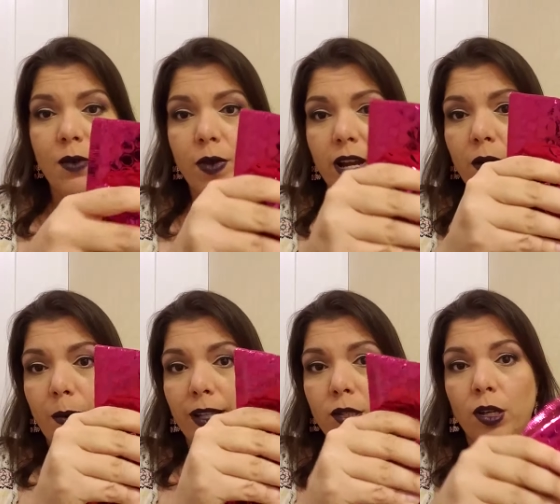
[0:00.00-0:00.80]
we are
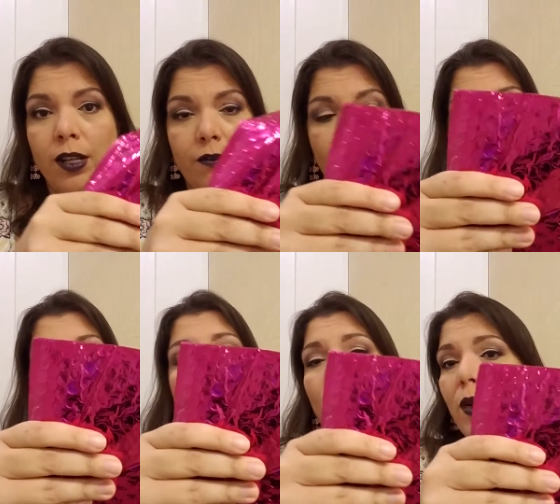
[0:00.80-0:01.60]
about to unveil
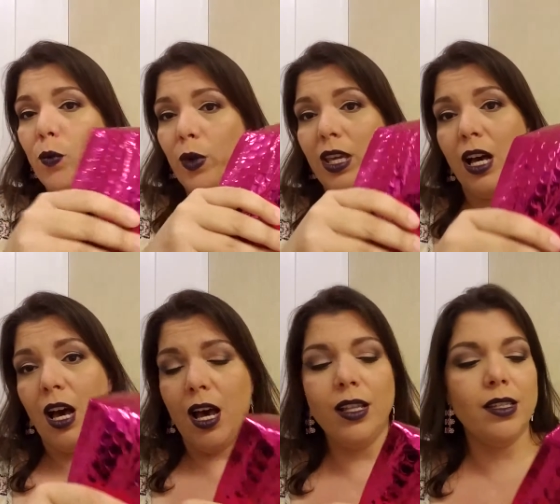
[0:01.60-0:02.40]
what we
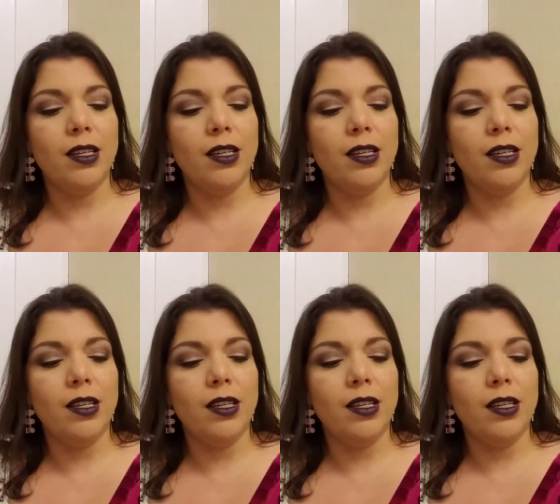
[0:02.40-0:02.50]
got.